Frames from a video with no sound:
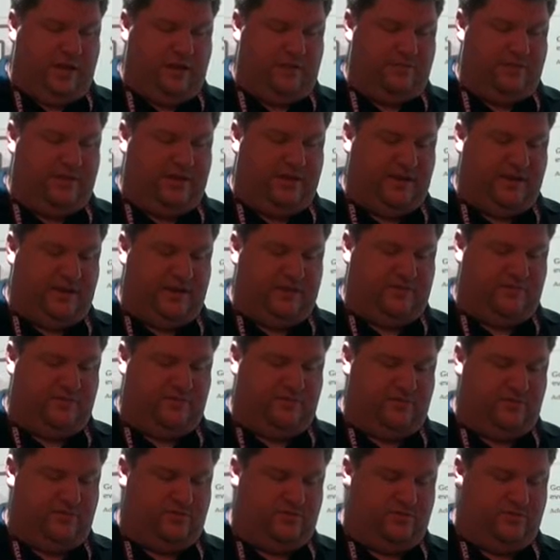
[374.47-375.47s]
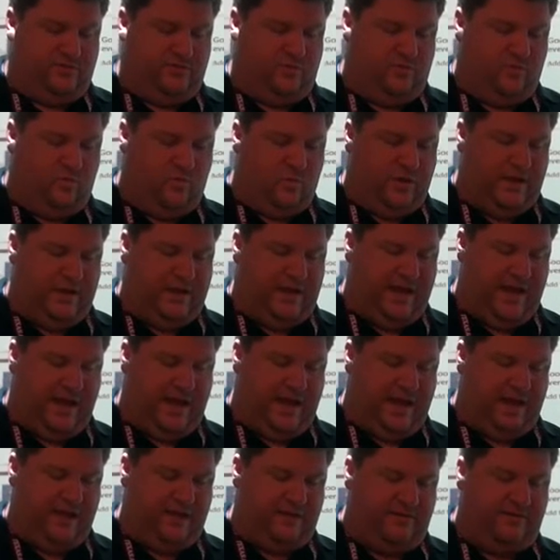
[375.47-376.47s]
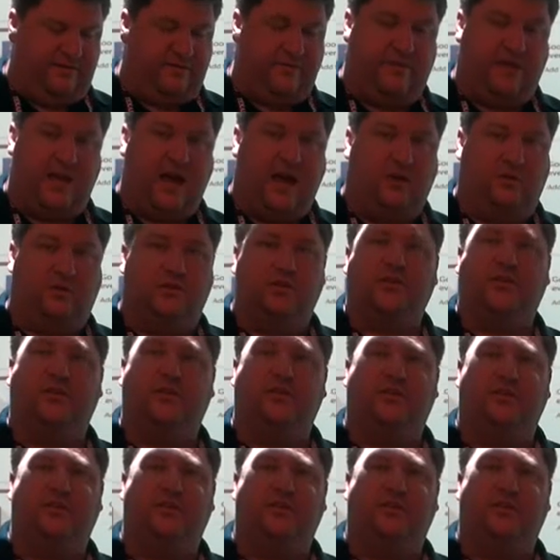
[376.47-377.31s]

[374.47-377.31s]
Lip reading: because we have Outlook